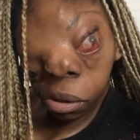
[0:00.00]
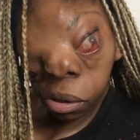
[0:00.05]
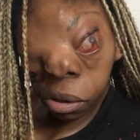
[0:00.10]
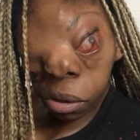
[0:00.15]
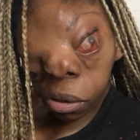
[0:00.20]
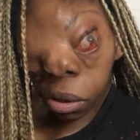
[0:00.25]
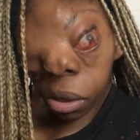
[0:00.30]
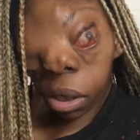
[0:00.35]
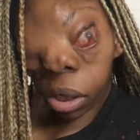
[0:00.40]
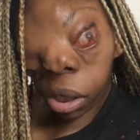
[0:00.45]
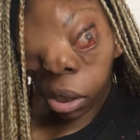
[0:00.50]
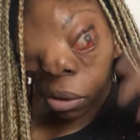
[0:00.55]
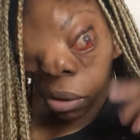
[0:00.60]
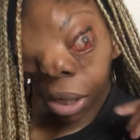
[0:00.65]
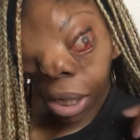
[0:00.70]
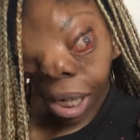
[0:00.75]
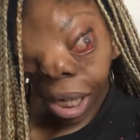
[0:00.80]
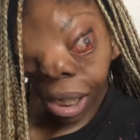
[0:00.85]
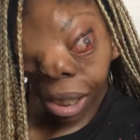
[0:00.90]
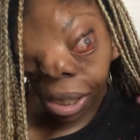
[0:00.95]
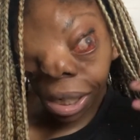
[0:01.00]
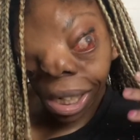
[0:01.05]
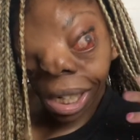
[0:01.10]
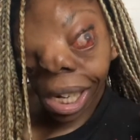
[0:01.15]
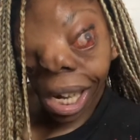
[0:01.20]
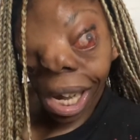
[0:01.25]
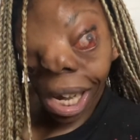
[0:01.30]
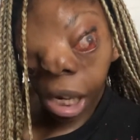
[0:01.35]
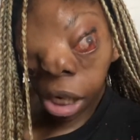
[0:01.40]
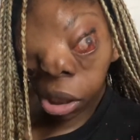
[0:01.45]
the little site that
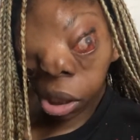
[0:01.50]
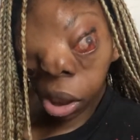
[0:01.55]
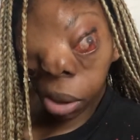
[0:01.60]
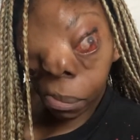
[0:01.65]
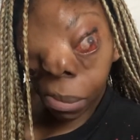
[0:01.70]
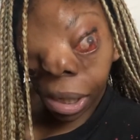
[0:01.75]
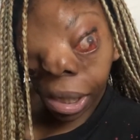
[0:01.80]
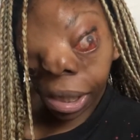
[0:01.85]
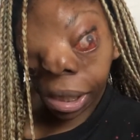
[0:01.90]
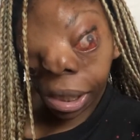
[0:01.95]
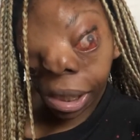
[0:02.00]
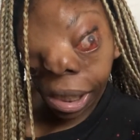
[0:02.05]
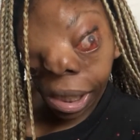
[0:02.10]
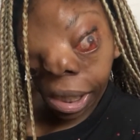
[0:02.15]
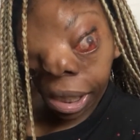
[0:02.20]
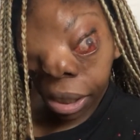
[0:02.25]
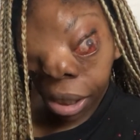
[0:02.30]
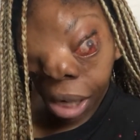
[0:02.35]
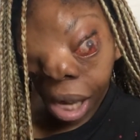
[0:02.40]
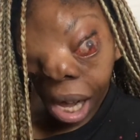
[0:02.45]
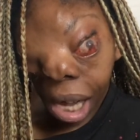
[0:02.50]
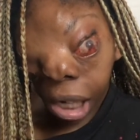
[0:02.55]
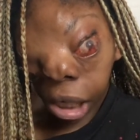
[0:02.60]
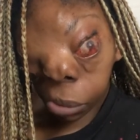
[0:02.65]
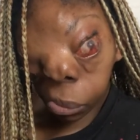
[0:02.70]
I had in my left eye,